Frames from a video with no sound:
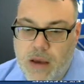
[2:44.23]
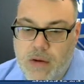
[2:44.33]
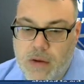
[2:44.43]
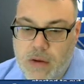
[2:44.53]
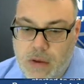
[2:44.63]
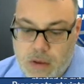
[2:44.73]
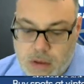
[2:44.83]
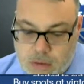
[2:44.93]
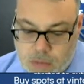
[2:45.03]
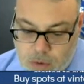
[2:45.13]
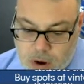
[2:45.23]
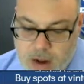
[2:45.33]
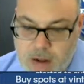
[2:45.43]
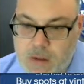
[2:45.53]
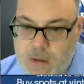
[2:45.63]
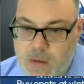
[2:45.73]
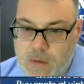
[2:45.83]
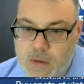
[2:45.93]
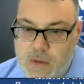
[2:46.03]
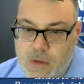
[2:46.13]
Here we go. 1,